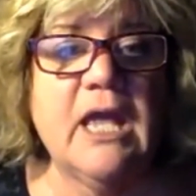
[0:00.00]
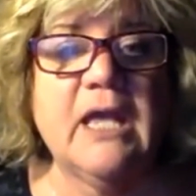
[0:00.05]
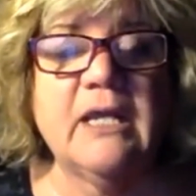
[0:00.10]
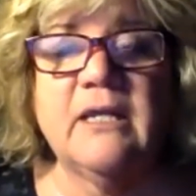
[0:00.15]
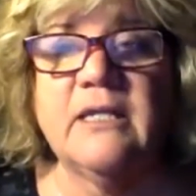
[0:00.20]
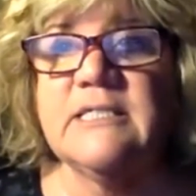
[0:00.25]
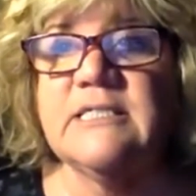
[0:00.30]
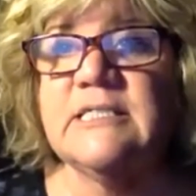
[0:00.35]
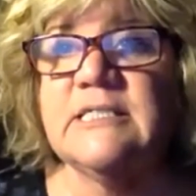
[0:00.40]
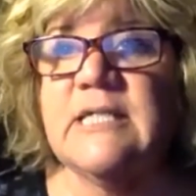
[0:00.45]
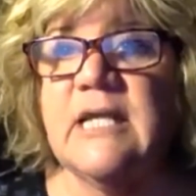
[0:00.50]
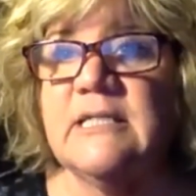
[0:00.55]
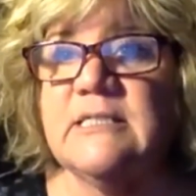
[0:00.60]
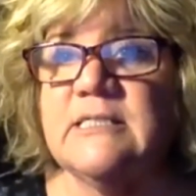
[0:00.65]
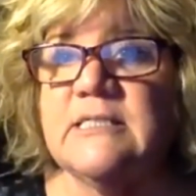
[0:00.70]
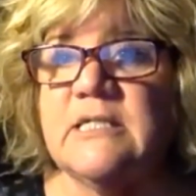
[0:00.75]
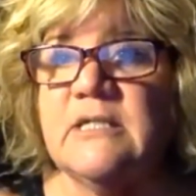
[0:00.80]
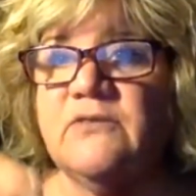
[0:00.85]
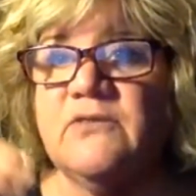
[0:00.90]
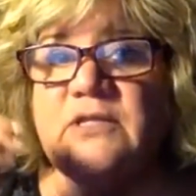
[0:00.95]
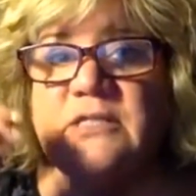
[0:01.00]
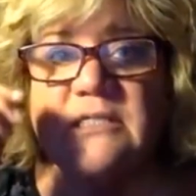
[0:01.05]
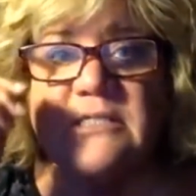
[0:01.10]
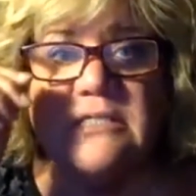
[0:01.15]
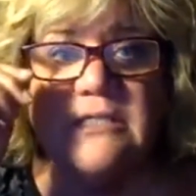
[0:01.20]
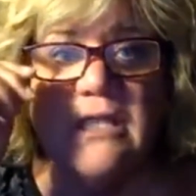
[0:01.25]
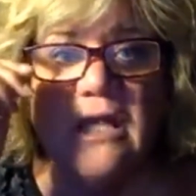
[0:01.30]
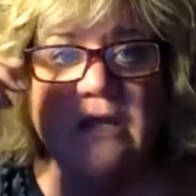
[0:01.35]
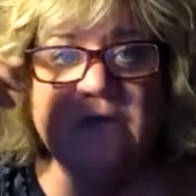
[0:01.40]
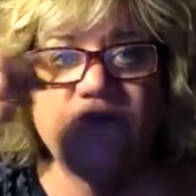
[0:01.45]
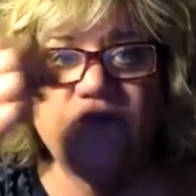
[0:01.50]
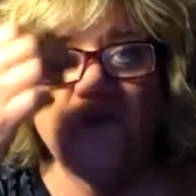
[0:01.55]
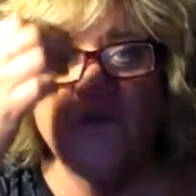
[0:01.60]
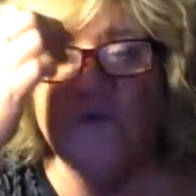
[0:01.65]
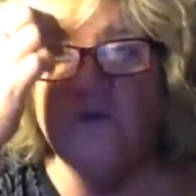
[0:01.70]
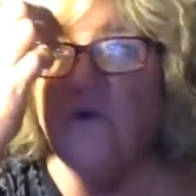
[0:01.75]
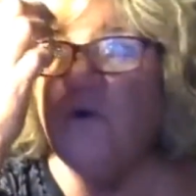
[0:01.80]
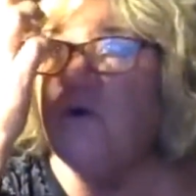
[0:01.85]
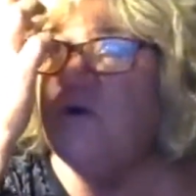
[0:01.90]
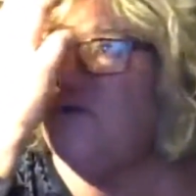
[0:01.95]
And I sense in this life,
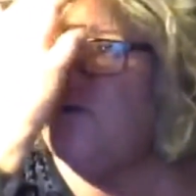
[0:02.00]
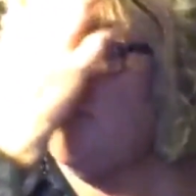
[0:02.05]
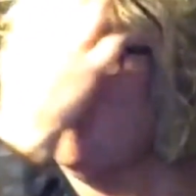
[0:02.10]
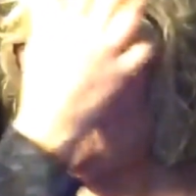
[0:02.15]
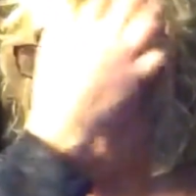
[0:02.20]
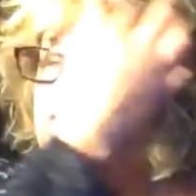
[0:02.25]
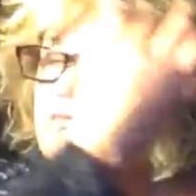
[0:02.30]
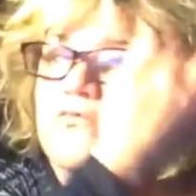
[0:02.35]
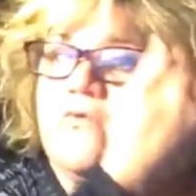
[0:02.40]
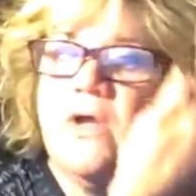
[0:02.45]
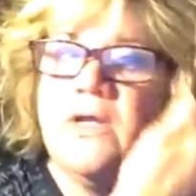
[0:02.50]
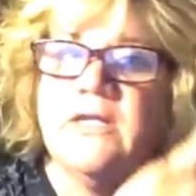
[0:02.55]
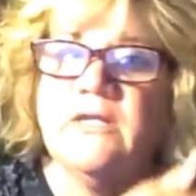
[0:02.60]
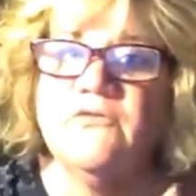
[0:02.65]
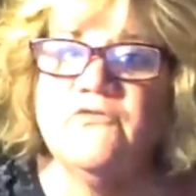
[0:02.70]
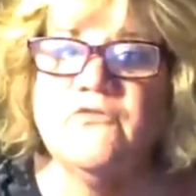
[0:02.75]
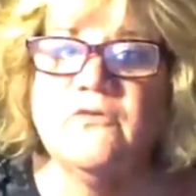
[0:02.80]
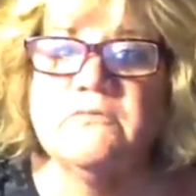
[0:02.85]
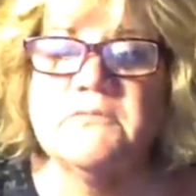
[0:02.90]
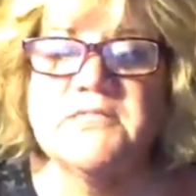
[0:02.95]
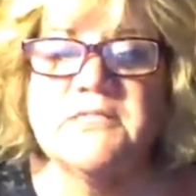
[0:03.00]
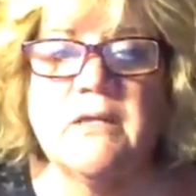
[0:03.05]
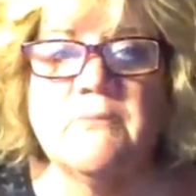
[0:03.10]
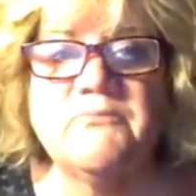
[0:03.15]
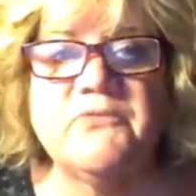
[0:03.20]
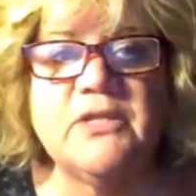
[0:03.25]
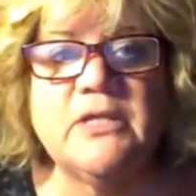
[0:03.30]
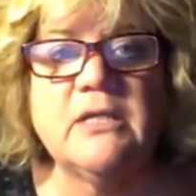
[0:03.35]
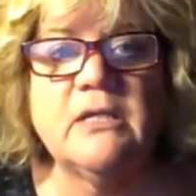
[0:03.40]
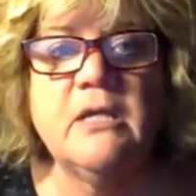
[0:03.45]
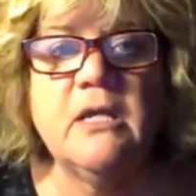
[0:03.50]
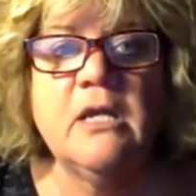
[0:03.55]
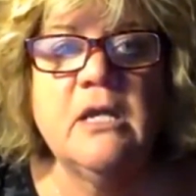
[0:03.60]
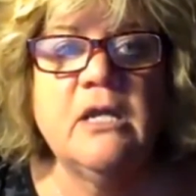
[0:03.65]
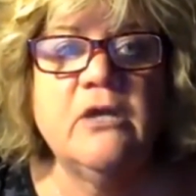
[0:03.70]
you're also running from something.